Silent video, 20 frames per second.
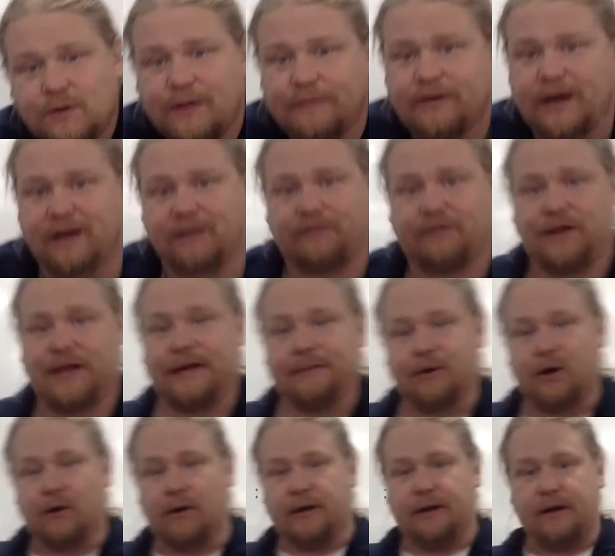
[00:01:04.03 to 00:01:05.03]
I've got a flame
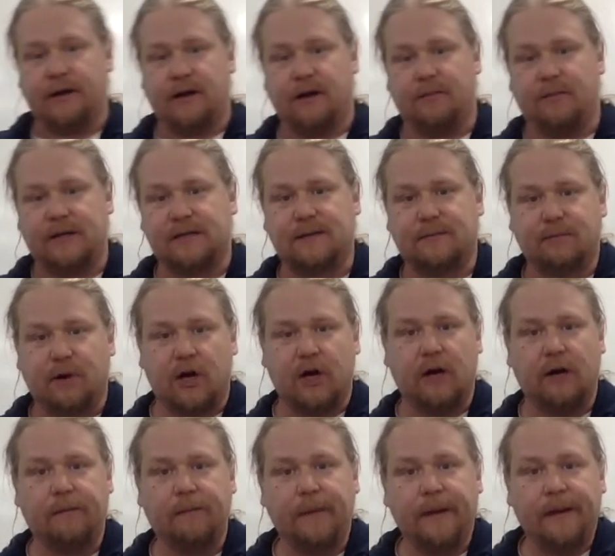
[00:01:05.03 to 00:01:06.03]
going here, Bunsen
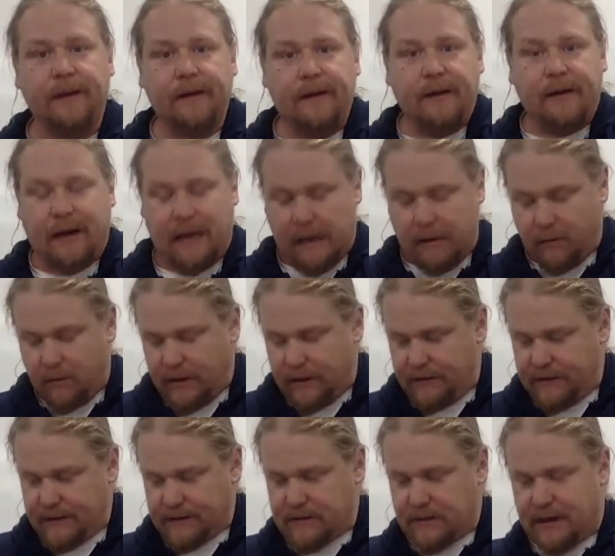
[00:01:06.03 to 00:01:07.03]
burner. What do you
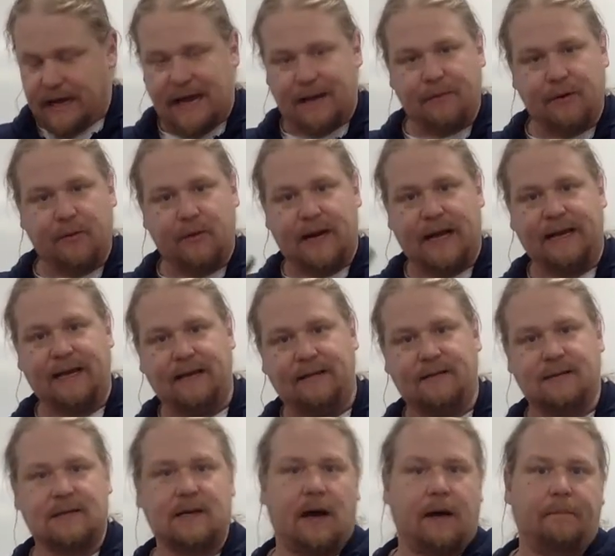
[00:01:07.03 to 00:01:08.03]
think is going to happen when I heat
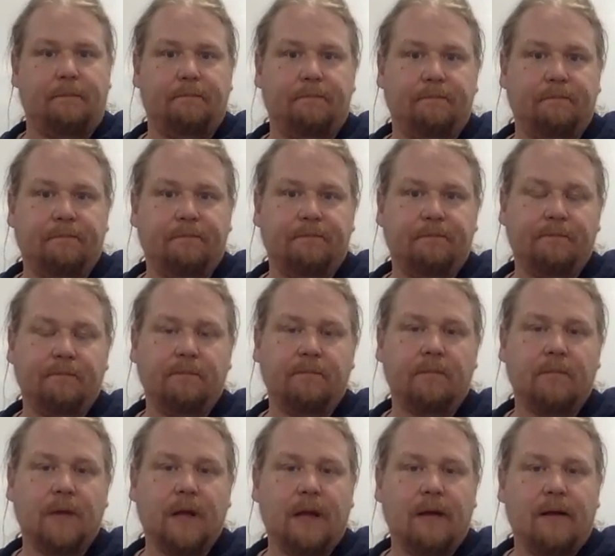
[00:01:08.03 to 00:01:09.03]
this up?
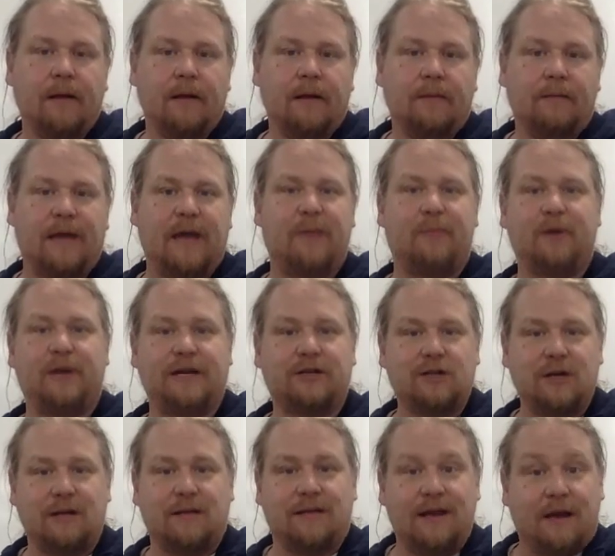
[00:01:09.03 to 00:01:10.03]
Make a
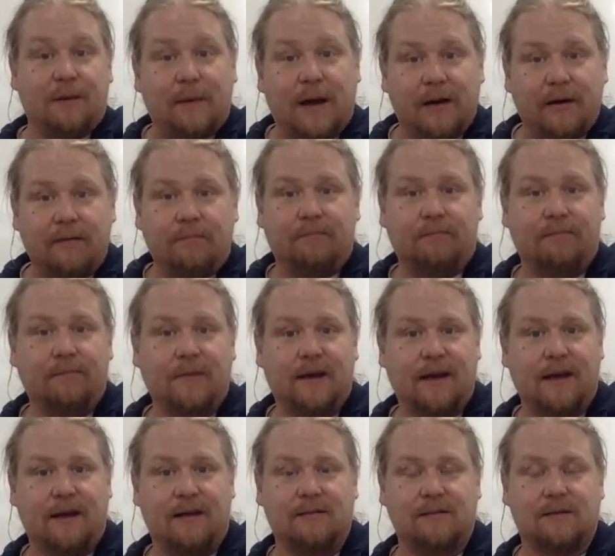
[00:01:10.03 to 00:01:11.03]
prediction. Think about it,
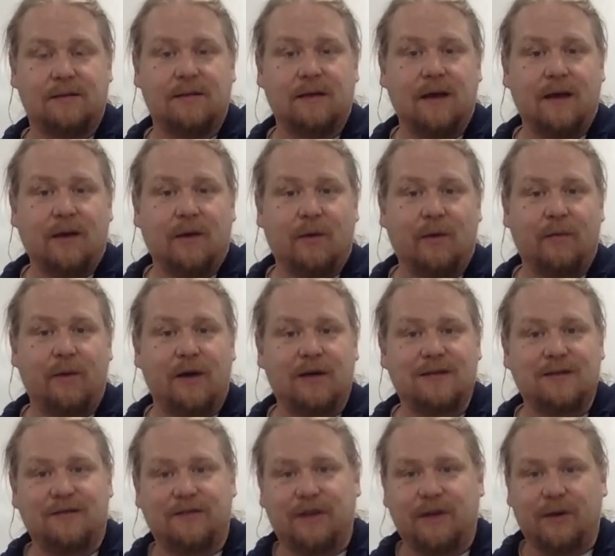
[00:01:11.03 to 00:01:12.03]
and we'll pause
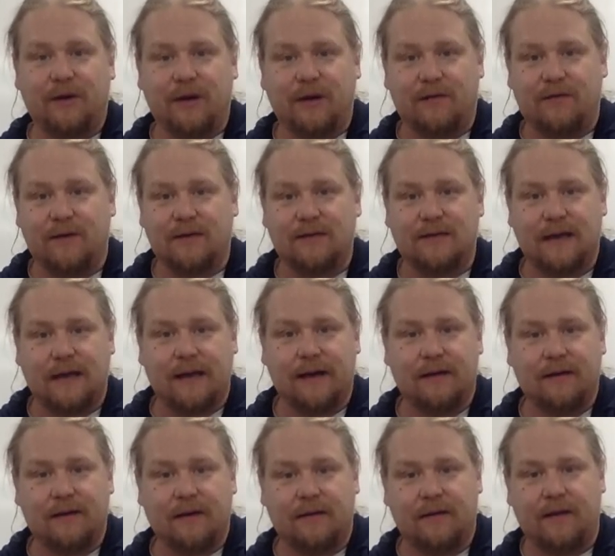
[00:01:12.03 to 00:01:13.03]
the video here for a
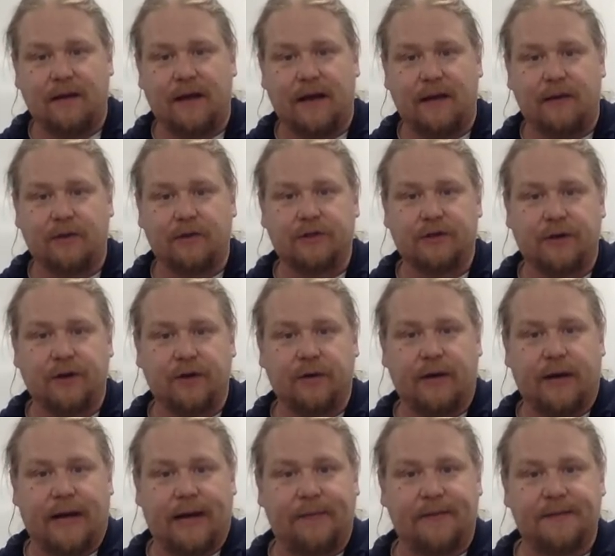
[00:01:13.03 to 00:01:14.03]
second, and then I will show you
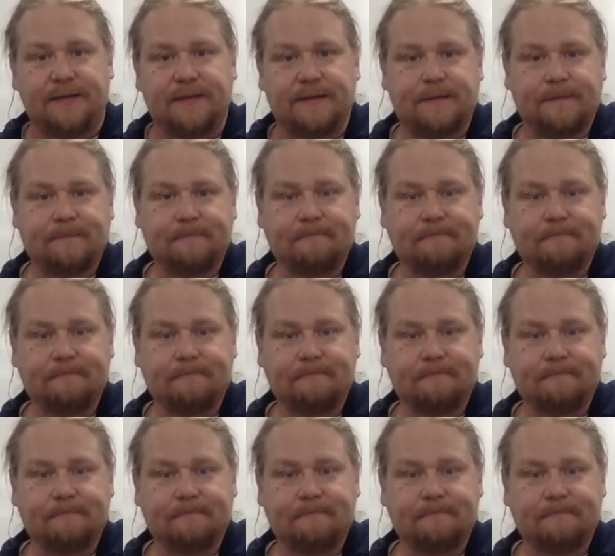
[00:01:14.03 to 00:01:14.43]
what happens.